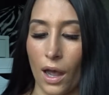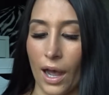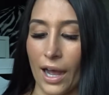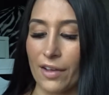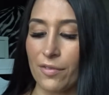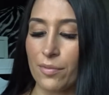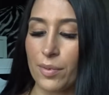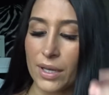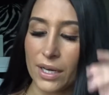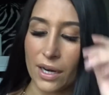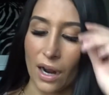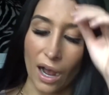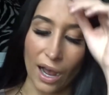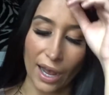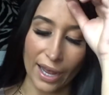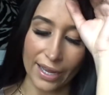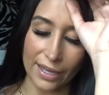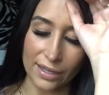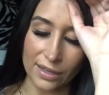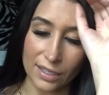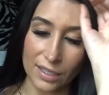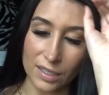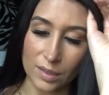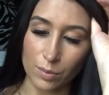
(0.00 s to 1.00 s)
I've been
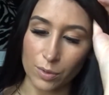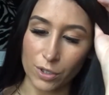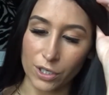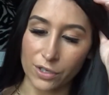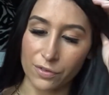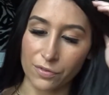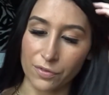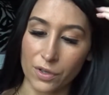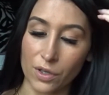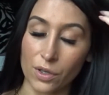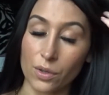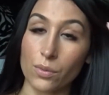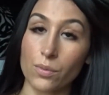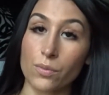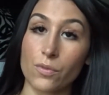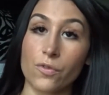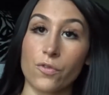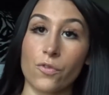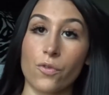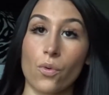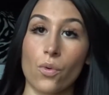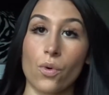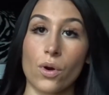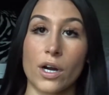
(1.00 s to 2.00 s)
eyeing this perfume
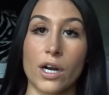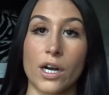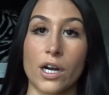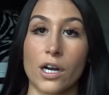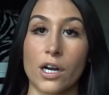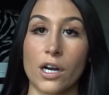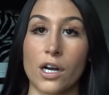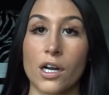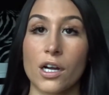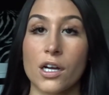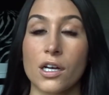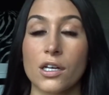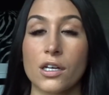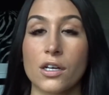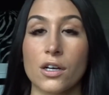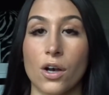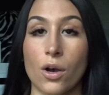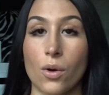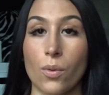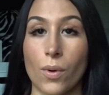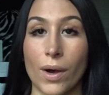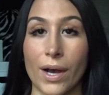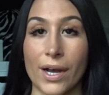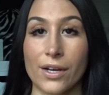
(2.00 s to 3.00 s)
for
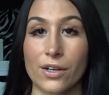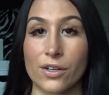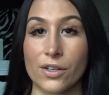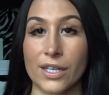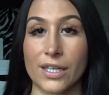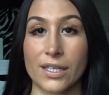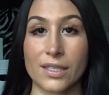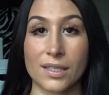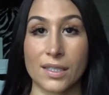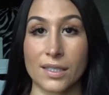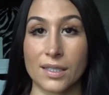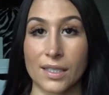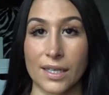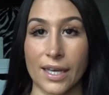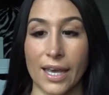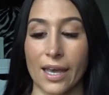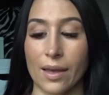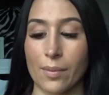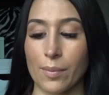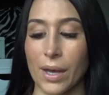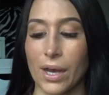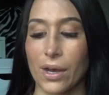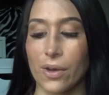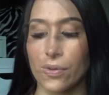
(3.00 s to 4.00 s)
a while, like since it
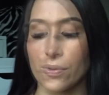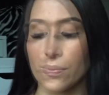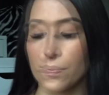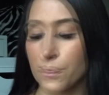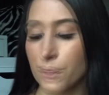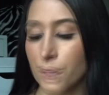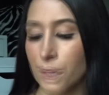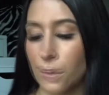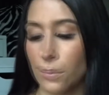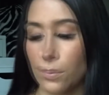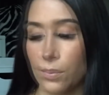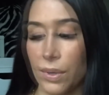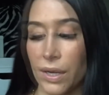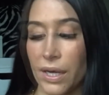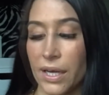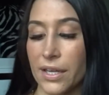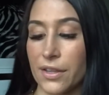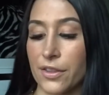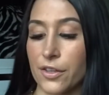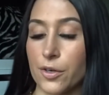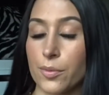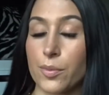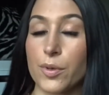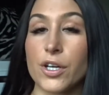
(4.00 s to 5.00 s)
came out,
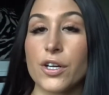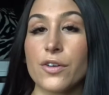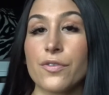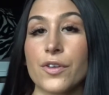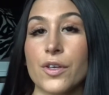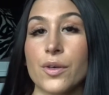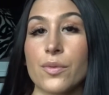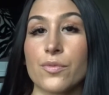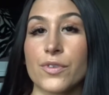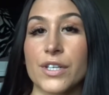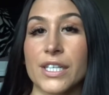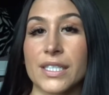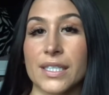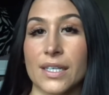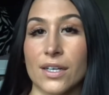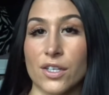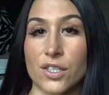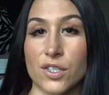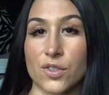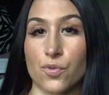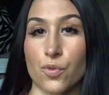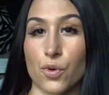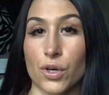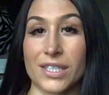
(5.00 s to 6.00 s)
but their perfume
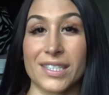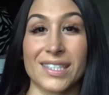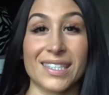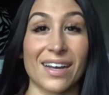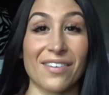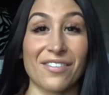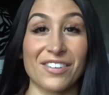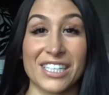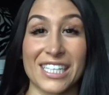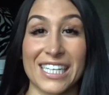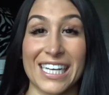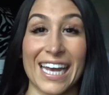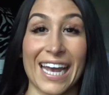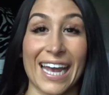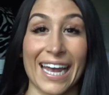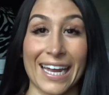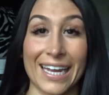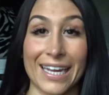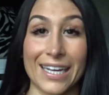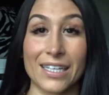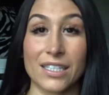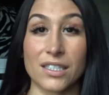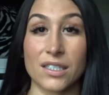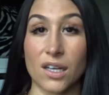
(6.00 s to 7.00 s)
retails for
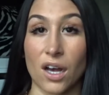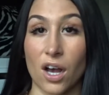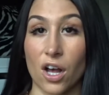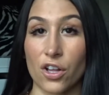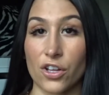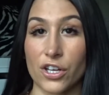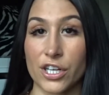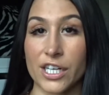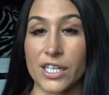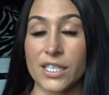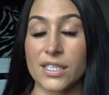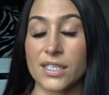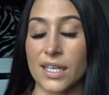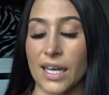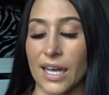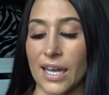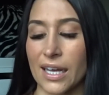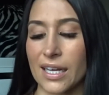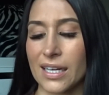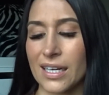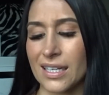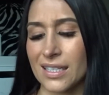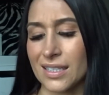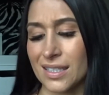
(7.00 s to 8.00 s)
seventy-eight dollars,
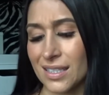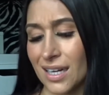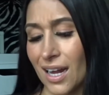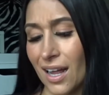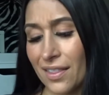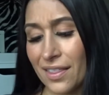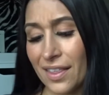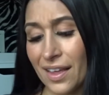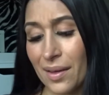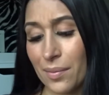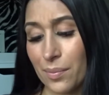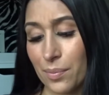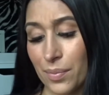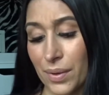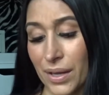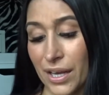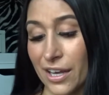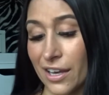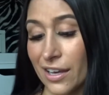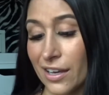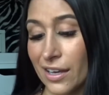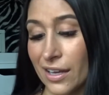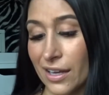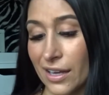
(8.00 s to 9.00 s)
and it's not that
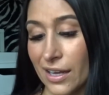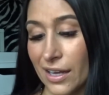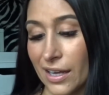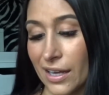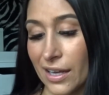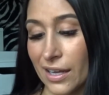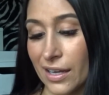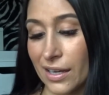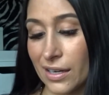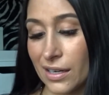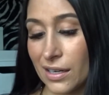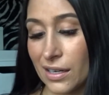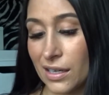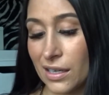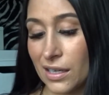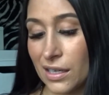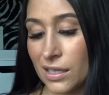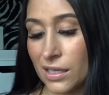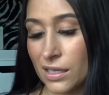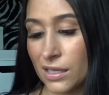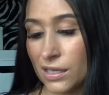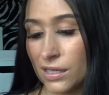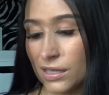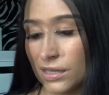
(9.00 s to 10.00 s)
big. It
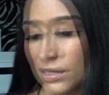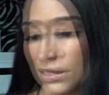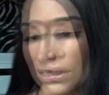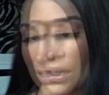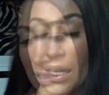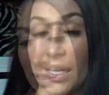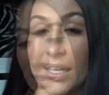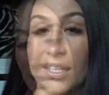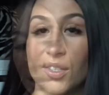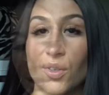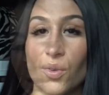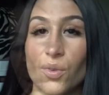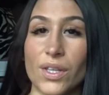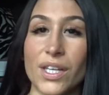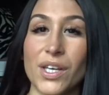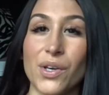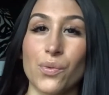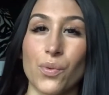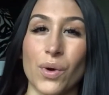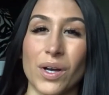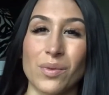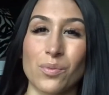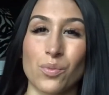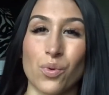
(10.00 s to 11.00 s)
is only
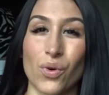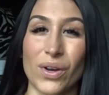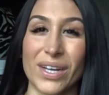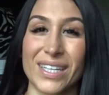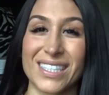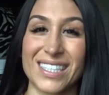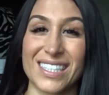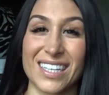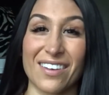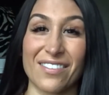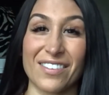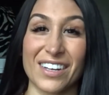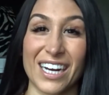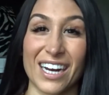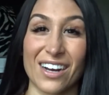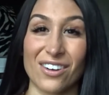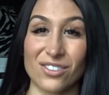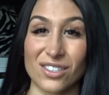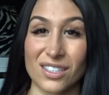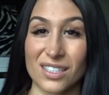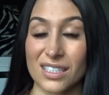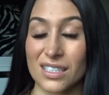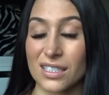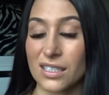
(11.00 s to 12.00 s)
one point seven
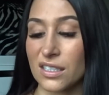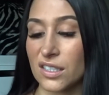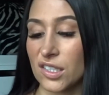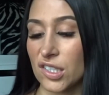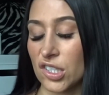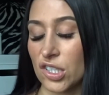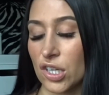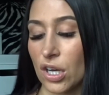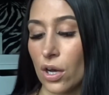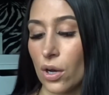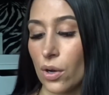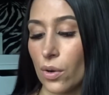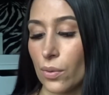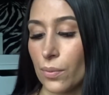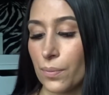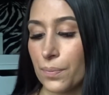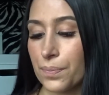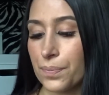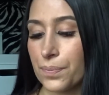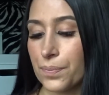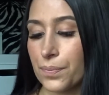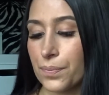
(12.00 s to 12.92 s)
ounces, so